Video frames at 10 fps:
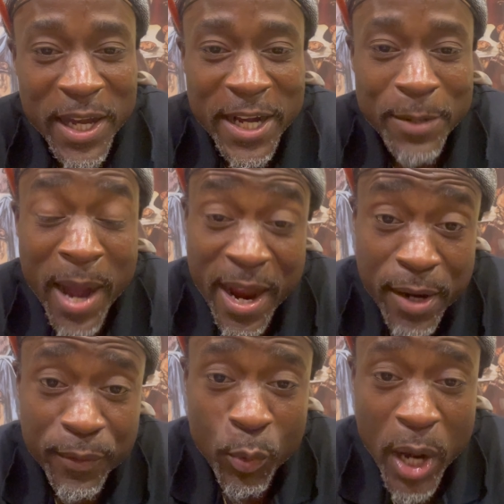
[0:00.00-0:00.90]
um,
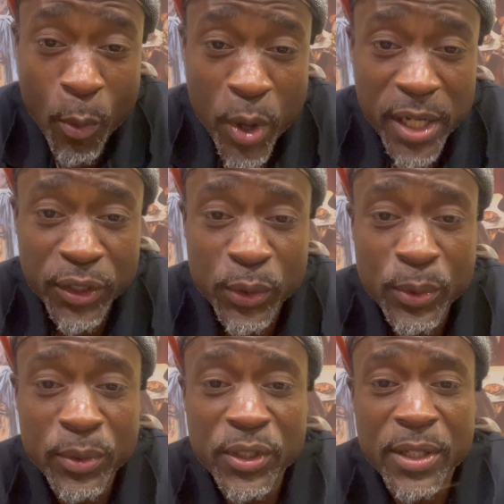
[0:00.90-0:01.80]
however, what I wanted
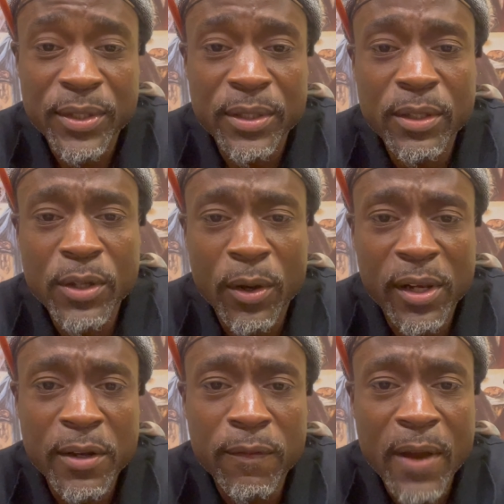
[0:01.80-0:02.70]
to just, you know,
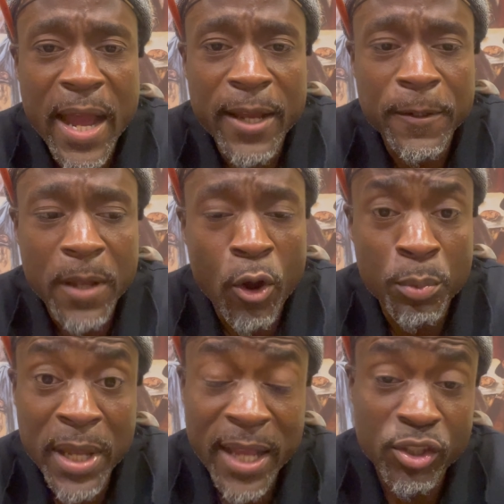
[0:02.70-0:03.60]
clarify, I hope
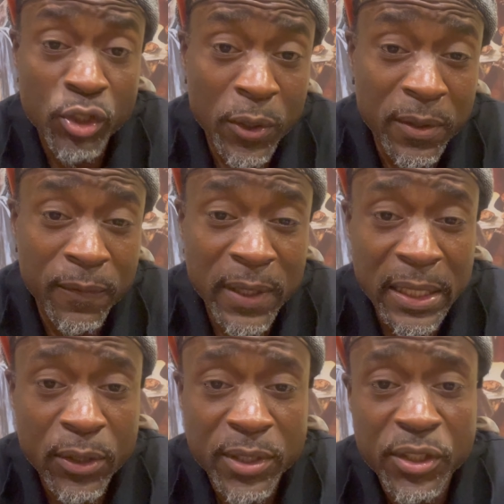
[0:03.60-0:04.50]
you guys enjoyed the
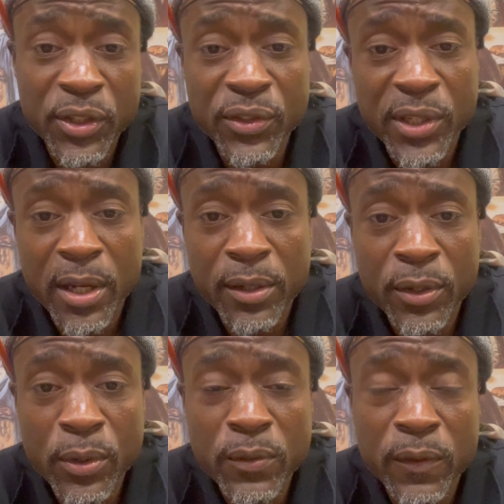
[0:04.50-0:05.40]
videos that just shared.
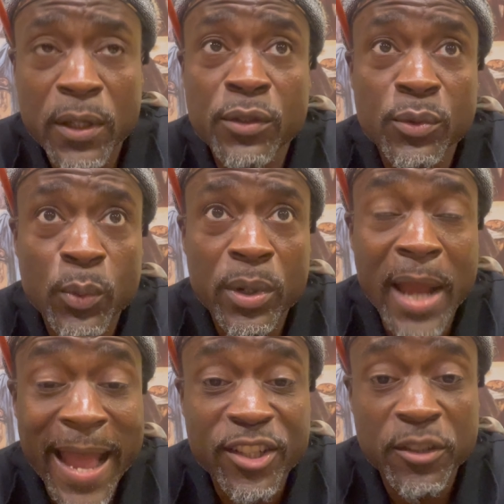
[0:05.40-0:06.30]
Those videos were
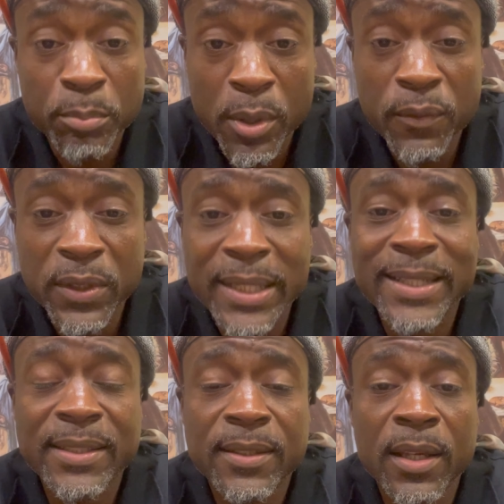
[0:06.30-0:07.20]
actually both
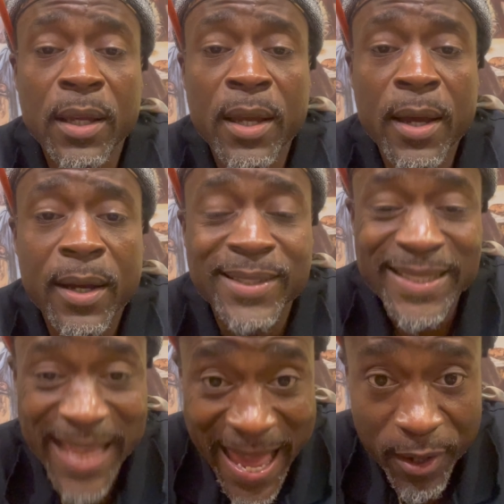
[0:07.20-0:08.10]
done
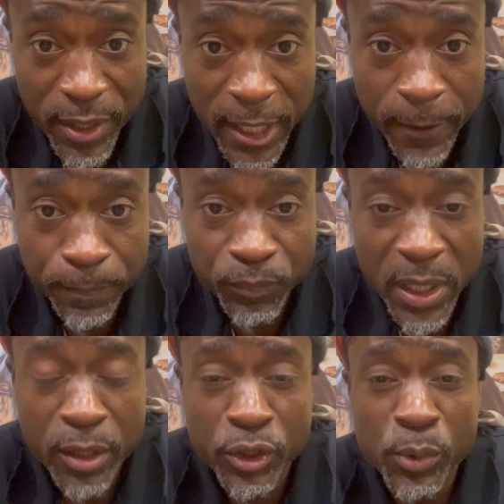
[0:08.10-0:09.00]
Saturday,
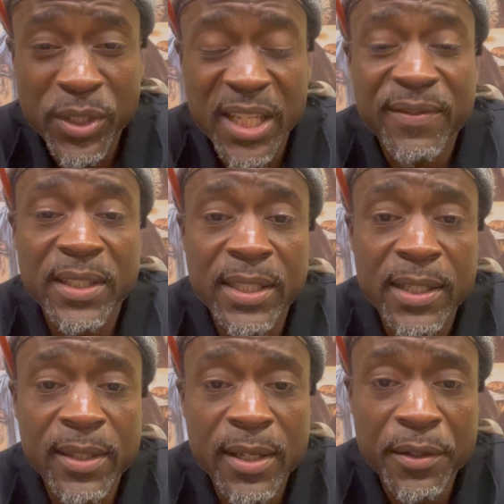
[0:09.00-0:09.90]
uh, June
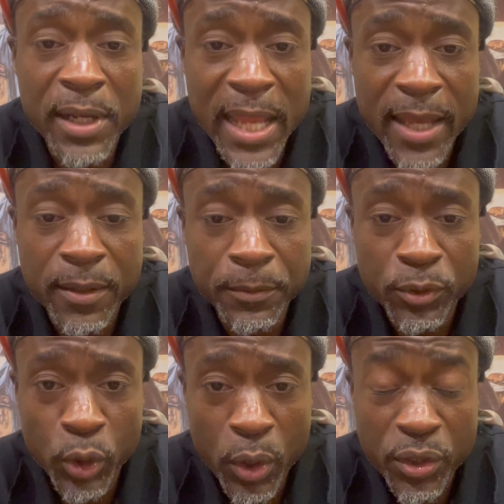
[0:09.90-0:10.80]
17th here in Atlanta,
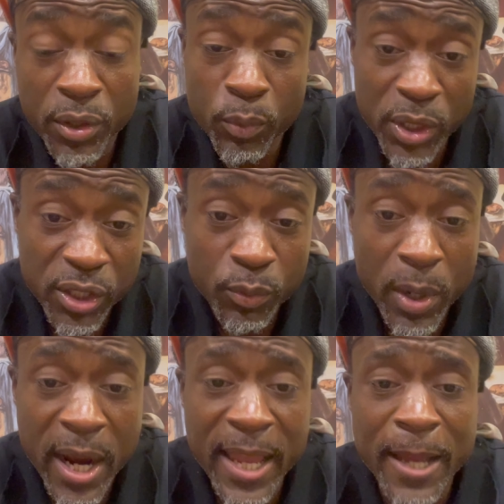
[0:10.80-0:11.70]
Georgia, which is where
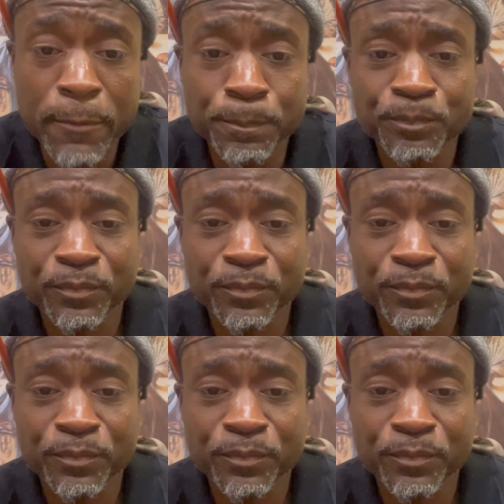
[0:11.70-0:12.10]
I am.